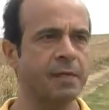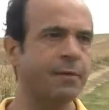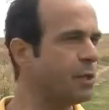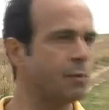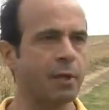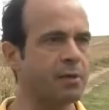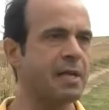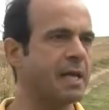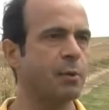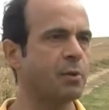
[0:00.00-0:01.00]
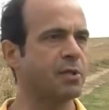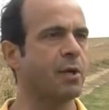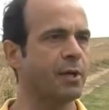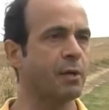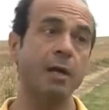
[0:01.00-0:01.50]
And then you'll know exactly what's
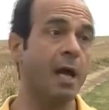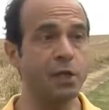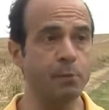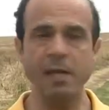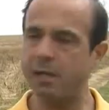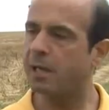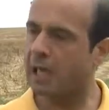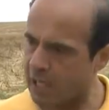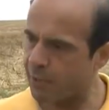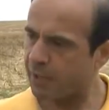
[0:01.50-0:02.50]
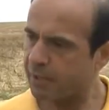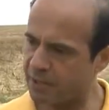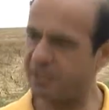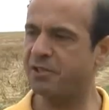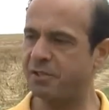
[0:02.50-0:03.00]
going on, and you make clearer
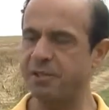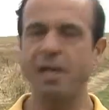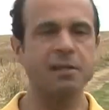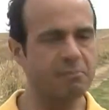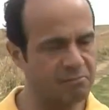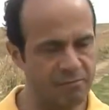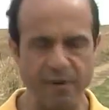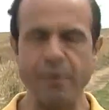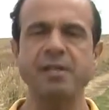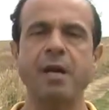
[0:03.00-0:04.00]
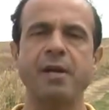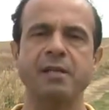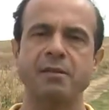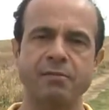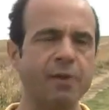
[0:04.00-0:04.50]
decisions. Very
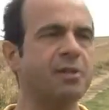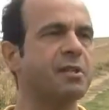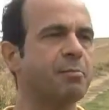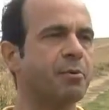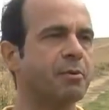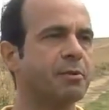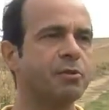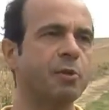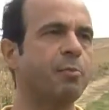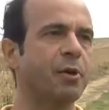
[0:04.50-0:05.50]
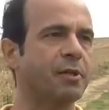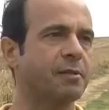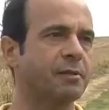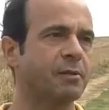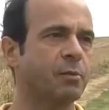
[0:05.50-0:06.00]
direct, very simple, to the point,
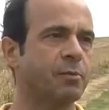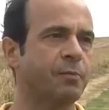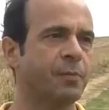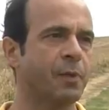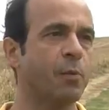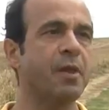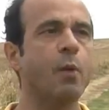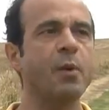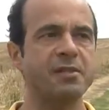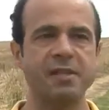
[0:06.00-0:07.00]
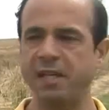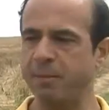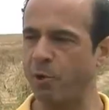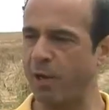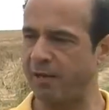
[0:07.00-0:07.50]
without wasting any
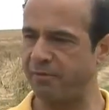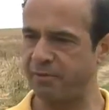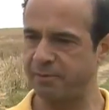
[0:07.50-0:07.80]
more life.